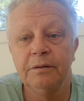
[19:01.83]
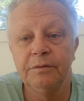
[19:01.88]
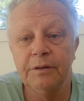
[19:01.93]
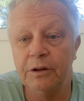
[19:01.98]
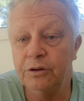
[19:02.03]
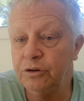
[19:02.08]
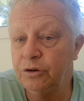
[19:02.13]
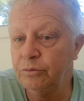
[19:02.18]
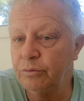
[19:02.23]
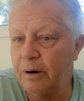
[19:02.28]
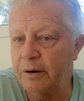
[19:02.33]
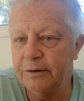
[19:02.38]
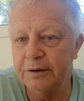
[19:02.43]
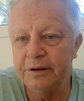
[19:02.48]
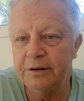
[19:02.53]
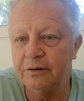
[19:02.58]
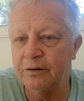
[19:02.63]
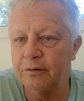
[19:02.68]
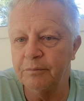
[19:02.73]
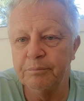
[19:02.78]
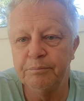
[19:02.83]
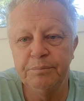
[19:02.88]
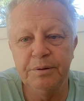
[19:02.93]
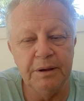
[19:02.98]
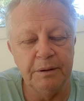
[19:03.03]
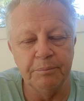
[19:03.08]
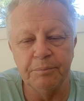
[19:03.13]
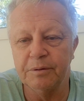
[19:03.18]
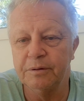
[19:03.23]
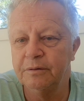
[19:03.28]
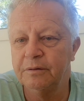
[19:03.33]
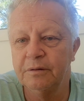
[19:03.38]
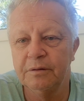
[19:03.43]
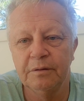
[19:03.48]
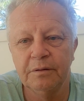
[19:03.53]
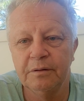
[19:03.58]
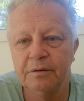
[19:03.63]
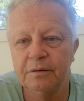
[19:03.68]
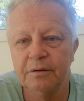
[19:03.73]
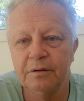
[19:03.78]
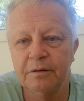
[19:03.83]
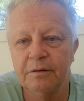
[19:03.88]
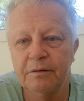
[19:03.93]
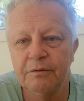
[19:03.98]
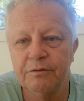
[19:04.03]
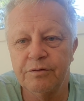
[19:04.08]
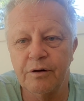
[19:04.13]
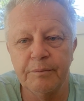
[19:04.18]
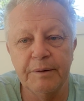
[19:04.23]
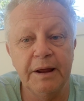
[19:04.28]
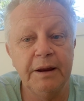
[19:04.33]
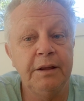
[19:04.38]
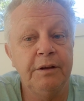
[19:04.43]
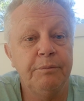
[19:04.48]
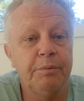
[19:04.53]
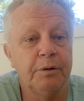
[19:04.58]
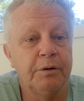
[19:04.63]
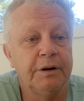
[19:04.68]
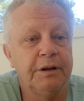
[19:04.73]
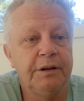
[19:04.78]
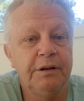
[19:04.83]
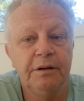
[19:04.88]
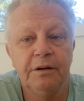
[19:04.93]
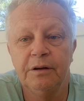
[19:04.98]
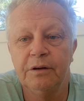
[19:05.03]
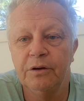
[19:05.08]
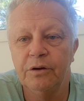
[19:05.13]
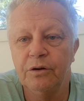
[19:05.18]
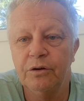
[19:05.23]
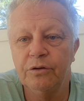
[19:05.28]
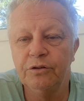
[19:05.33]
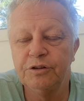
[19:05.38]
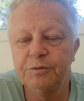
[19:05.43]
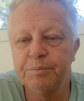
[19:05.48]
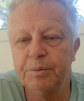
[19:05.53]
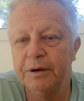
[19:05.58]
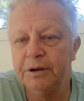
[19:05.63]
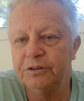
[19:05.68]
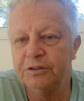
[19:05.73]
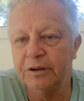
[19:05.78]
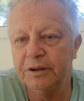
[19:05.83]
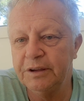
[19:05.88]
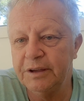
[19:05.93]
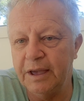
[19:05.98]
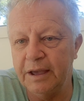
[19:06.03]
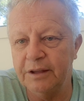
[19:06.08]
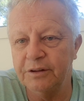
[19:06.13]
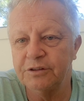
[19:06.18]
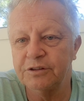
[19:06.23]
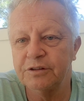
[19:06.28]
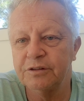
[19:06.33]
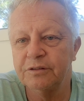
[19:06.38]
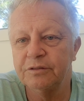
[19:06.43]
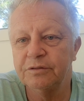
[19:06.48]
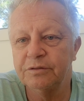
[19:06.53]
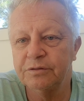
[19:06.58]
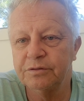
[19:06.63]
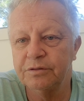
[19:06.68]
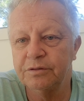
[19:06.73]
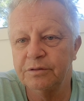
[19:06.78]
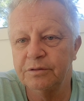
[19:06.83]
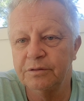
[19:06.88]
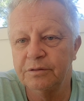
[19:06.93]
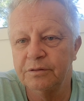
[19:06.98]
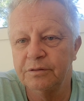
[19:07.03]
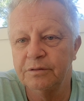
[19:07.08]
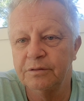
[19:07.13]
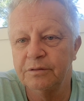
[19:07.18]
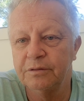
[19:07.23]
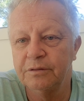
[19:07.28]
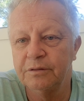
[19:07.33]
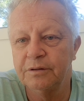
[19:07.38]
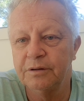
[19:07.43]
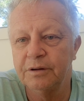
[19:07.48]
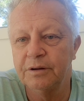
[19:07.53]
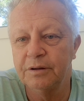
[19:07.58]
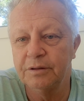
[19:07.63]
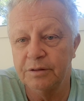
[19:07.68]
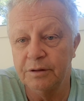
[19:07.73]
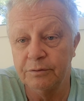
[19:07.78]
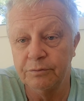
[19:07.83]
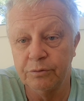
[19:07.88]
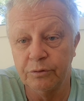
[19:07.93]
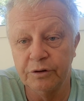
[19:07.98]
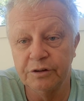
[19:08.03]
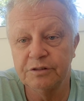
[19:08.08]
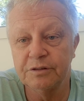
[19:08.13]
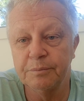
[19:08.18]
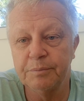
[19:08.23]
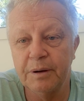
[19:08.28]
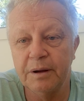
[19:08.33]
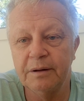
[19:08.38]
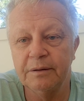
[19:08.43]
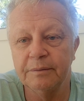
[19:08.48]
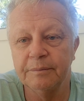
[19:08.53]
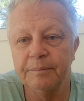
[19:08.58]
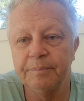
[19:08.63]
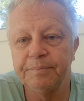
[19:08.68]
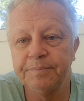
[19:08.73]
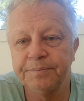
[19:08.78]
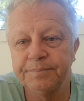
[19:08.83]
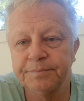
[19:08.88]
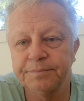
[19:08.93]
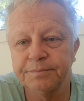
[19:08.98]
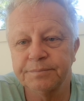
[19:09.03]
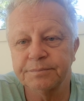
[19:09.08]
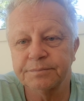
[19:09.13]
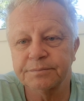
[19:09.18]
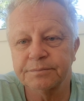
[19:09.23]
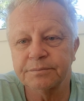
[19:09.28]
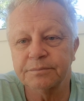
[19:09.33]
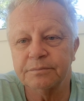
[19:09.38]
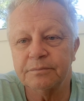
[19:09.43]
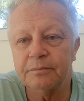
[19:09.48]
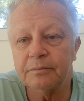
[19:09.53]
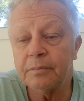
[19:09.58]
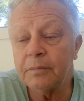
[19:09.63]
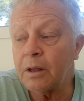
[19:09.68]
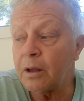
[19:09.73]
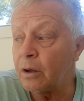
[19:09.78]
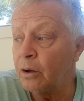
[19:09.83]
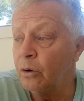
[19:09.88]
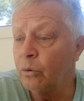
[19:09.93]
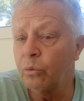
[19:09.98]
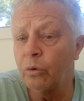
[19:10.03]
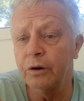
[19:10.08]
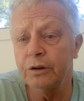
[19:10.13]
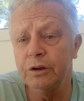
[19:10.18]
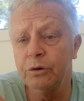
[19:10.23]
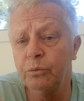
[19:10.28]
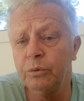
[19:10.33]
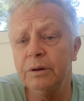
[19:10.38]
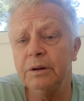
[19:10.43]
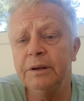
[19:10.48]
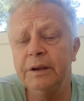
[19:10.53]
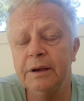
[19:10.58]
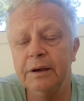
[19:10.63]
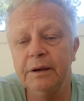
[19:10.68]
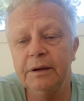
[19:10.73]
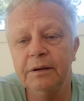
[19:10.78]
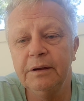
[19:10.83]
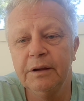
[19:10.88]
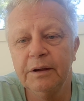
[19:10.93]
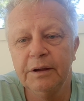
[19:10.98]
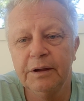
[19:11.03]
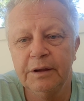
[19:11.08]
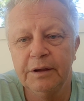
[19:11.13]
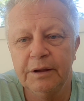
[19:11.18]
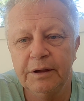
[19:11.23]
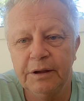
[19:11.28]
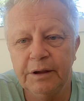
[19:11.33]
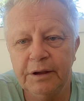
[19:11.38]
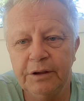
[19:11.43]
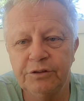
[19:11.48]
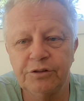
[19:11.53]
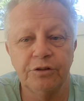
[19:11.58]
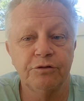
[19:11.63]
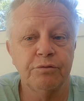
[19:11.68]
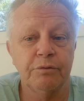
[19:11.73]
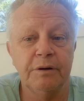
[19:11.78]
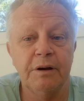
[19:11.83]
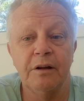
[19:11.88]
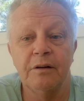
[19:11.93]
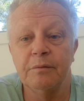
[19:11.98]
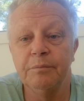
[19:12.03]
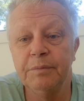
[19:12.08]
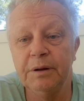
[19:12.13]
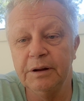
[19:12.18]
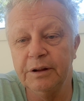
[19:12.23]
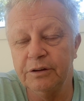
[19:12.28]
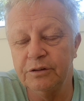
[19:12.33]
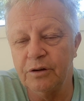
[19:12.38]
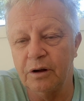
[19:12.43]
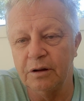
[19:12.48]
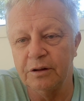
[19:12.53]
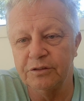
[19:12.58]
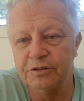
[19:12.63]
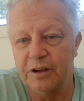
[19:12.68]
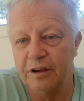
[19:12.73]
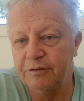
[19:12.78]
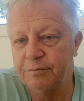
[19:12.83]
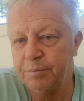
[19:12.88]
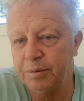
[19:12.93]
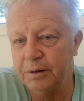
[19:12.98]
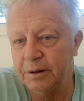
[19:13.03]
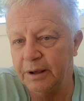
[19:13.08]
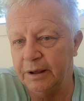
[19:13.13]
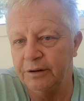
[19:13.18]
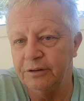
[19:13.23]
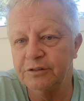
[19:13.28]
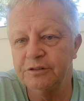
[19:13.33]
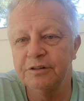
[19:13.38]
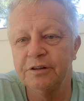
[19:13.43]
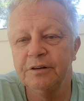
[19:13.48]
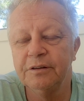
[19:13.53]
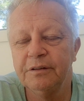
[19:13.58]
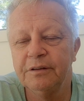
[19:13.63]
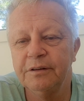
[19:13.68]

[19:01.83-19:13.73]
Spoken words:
then you won't hear a bip from anybody who speaks against the Voice to Parliament. What you will hear is the $300 million they've pledged